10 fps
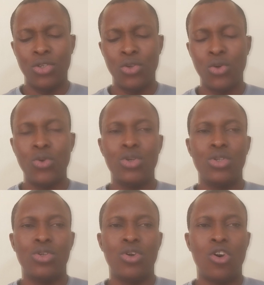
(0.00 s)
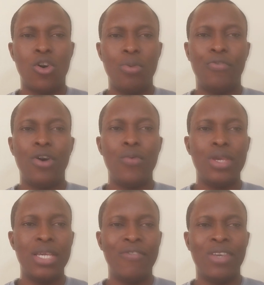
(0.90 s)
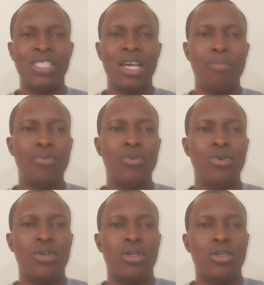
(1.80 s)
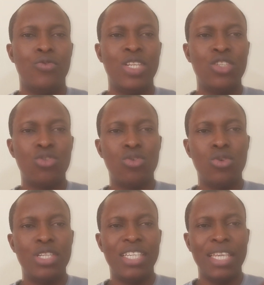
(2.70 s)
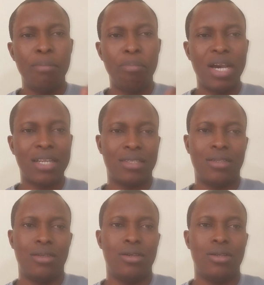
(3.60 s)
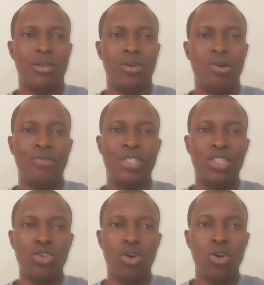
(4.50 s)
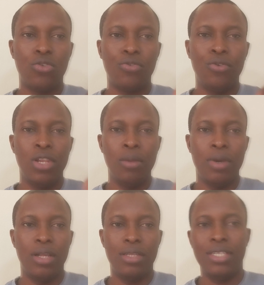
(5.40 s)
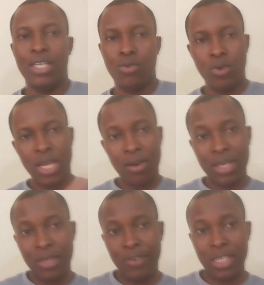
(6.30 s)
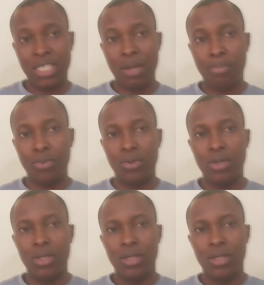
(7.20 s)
You know, or before we give example, we need to know the impact of this hurtful label. Then we now give example.